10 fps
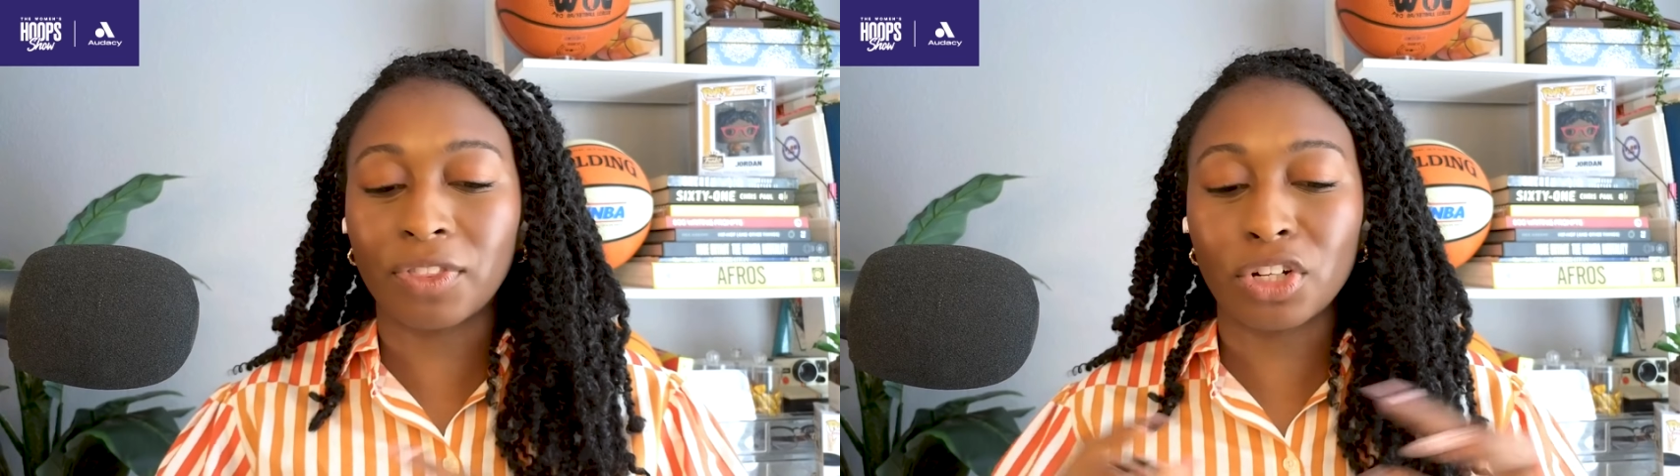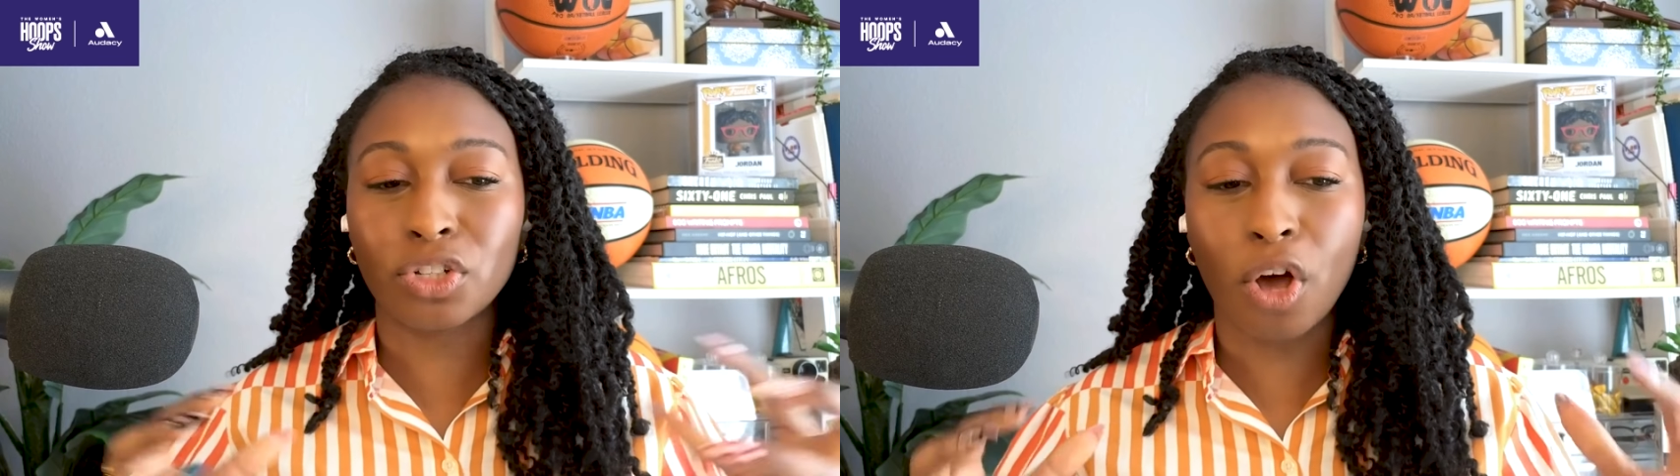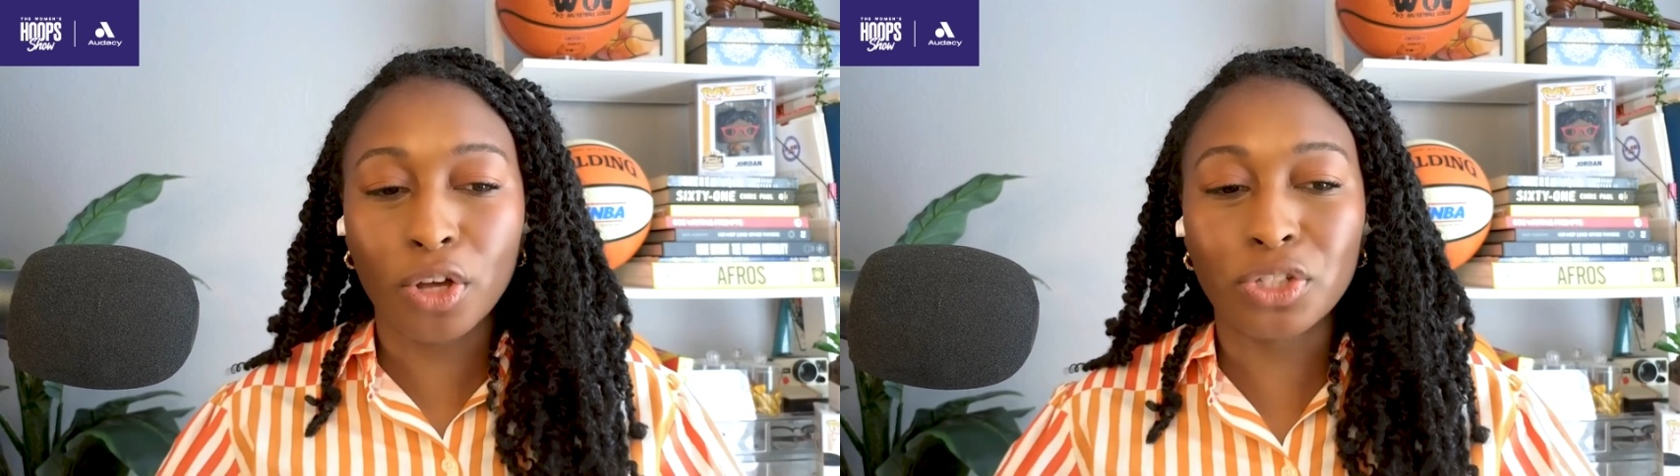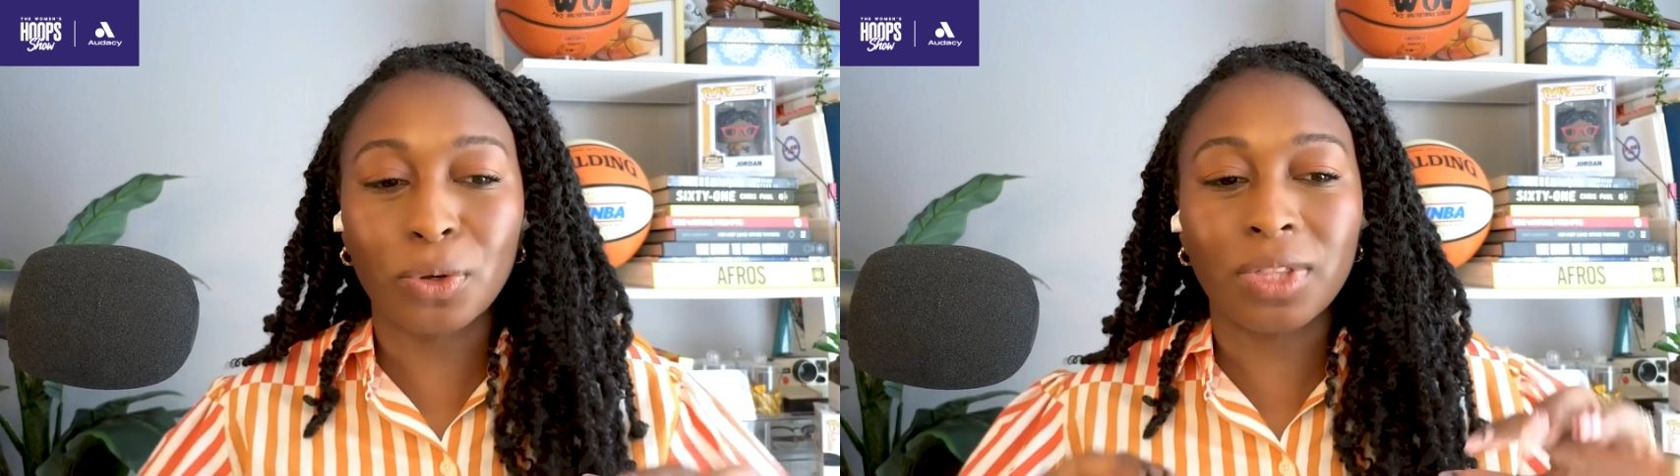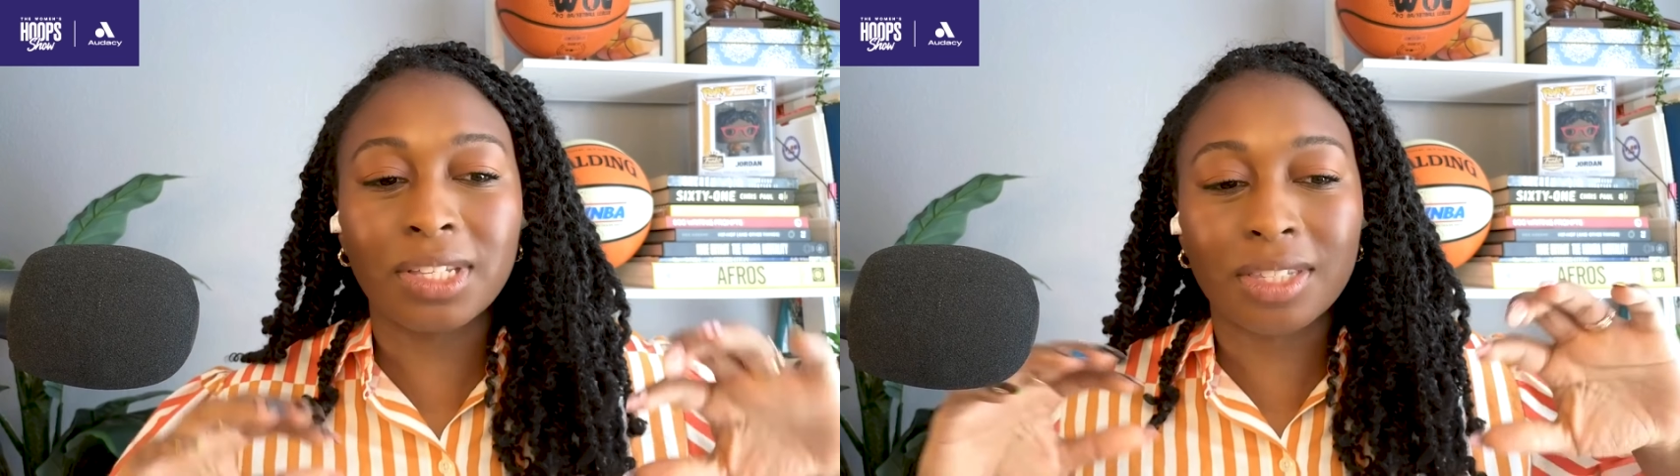But there's
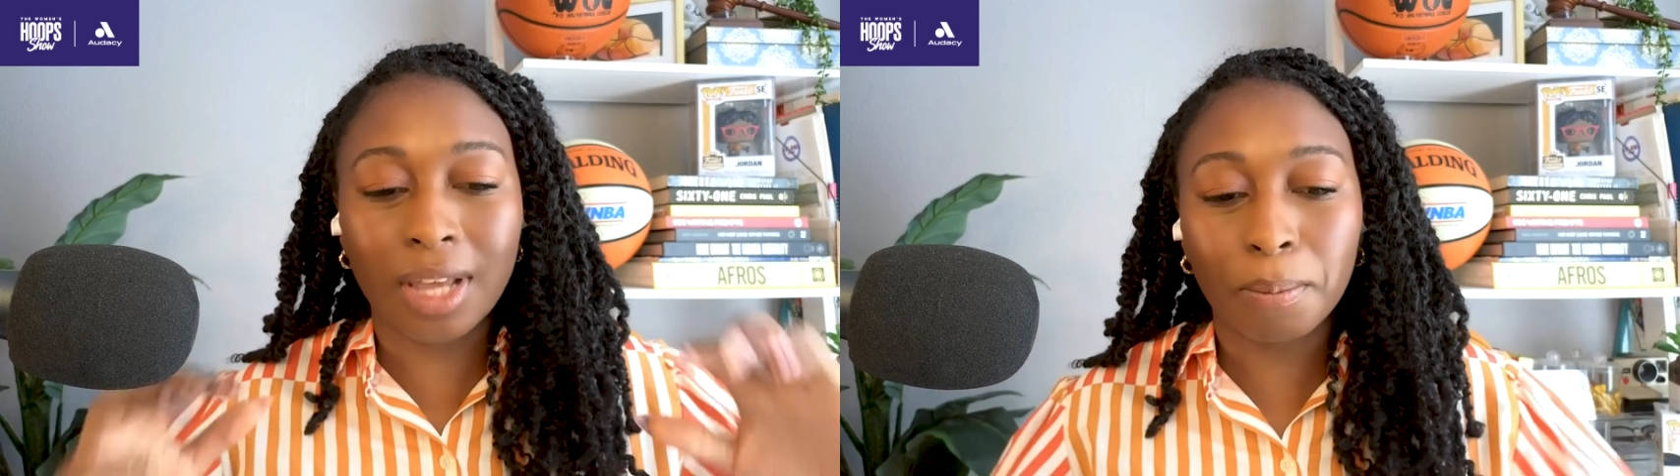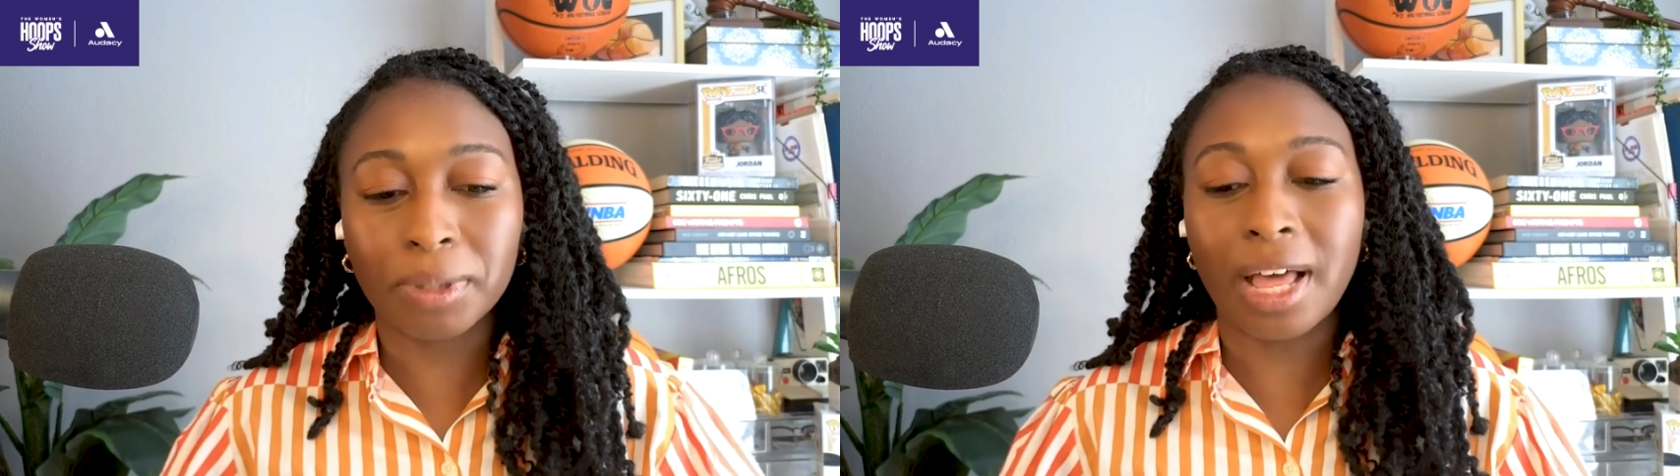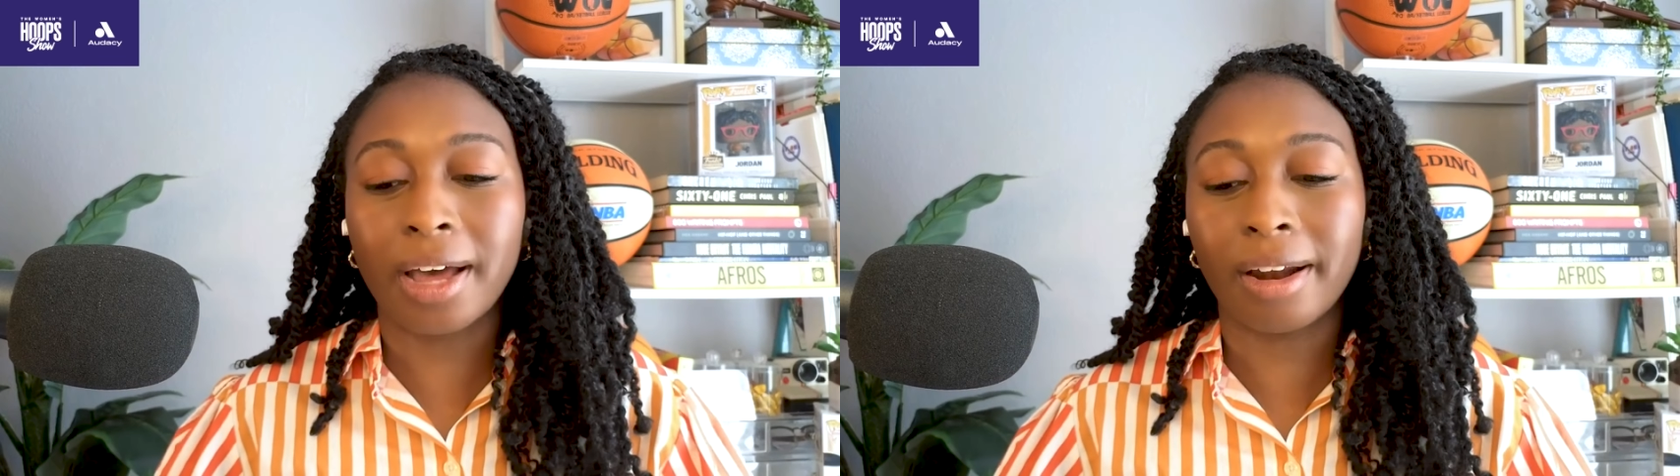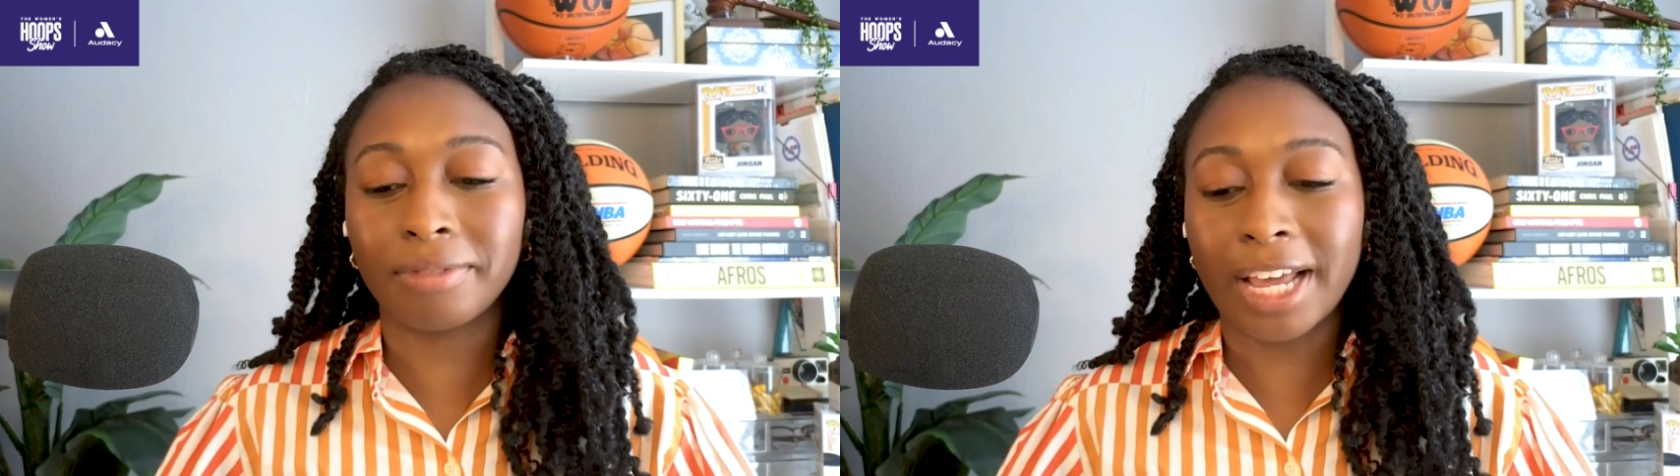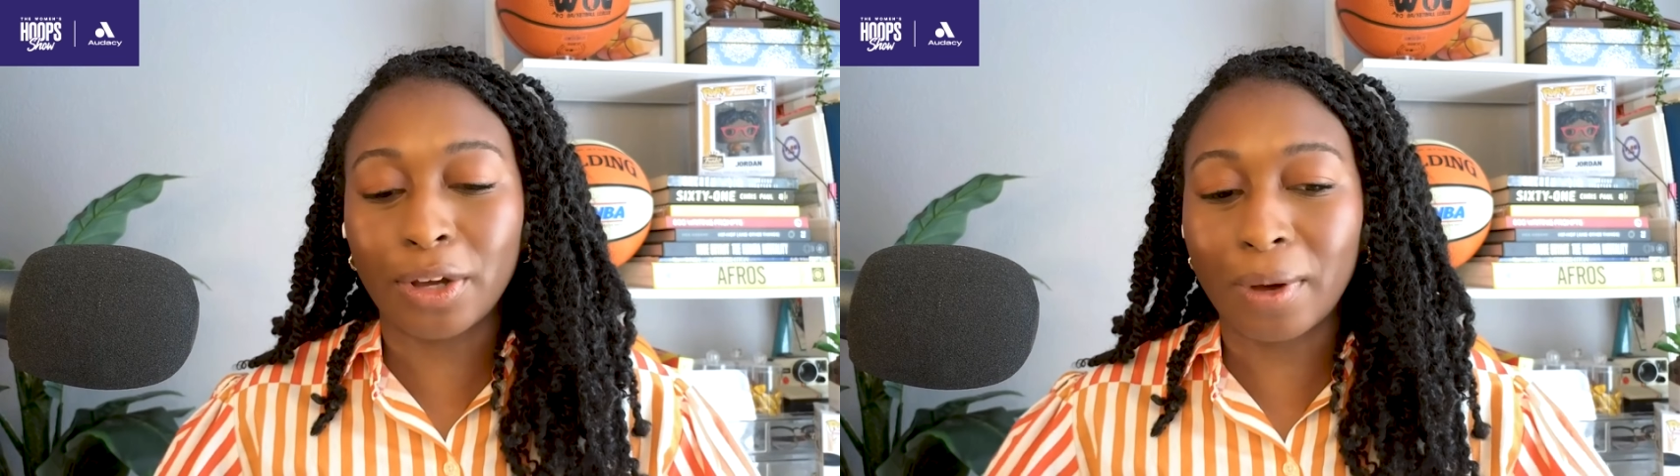also this subplot of like,